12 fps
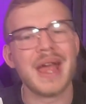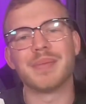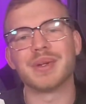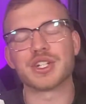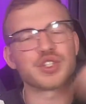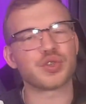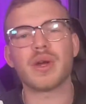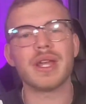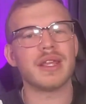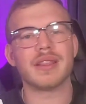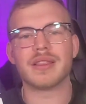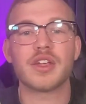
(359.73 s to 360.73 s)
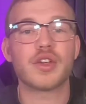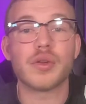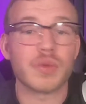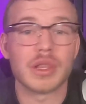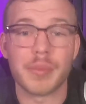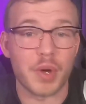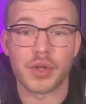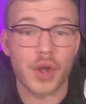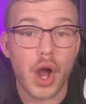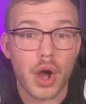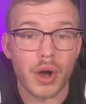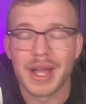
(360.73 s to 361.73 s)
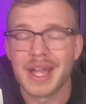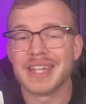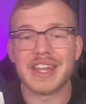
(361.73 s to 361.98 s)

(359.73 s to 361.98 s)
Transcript: But Detroit, they couldn't run the ball at all.